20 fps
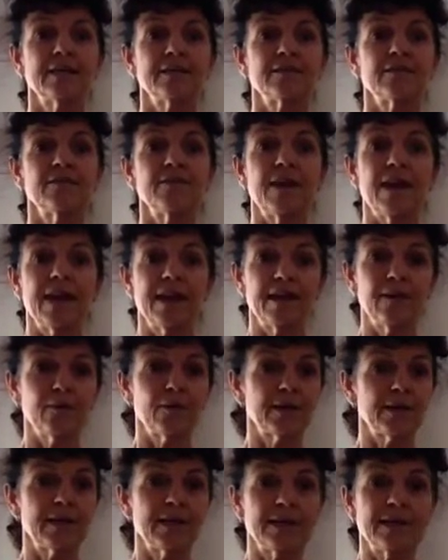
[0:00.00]
So if
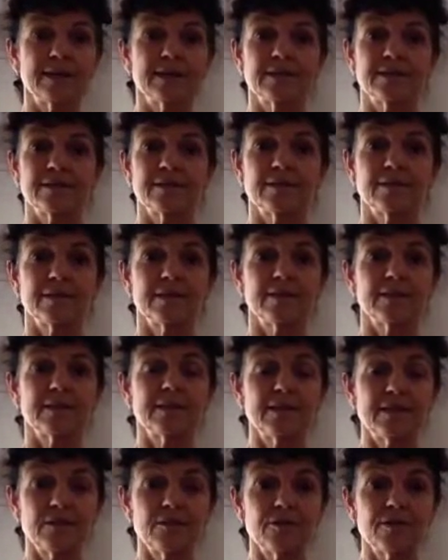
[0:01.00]
anyone is
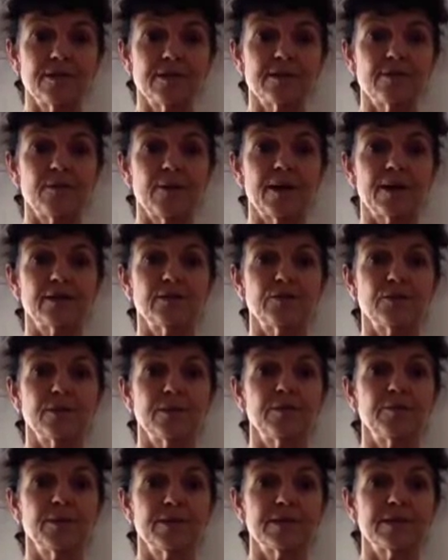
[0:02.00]
serious about doing
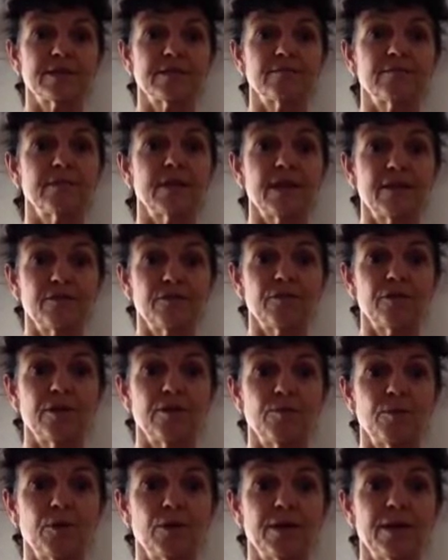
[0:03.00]
the best thing for
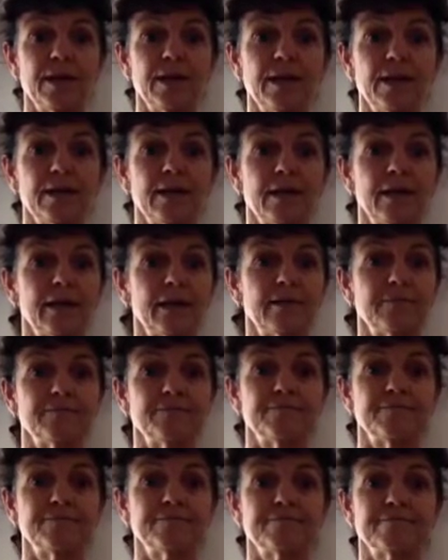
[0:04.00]
your body,
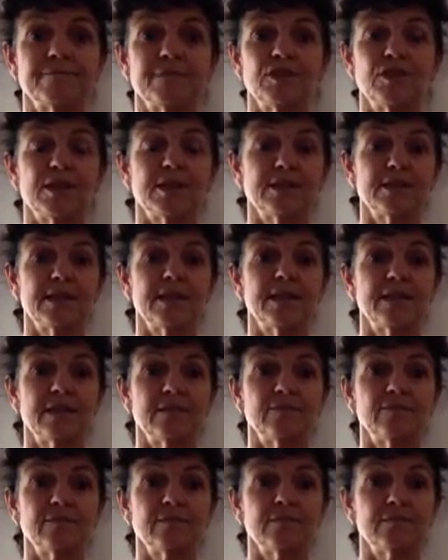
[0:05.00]
Jesse
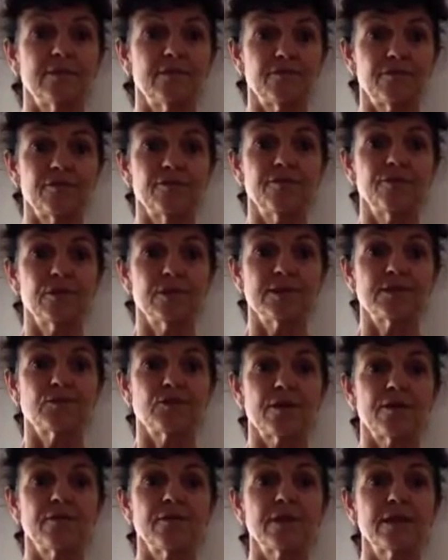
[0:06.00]
from Fulla
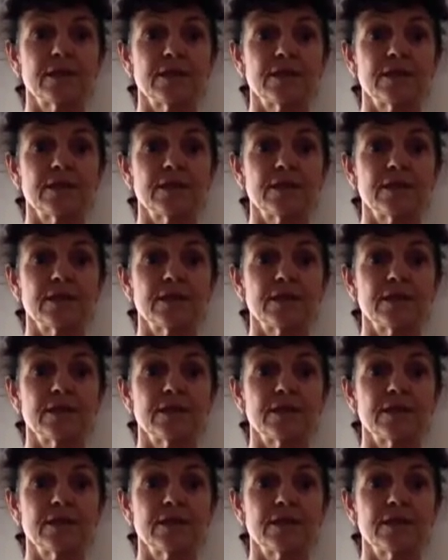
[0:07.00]
Strength and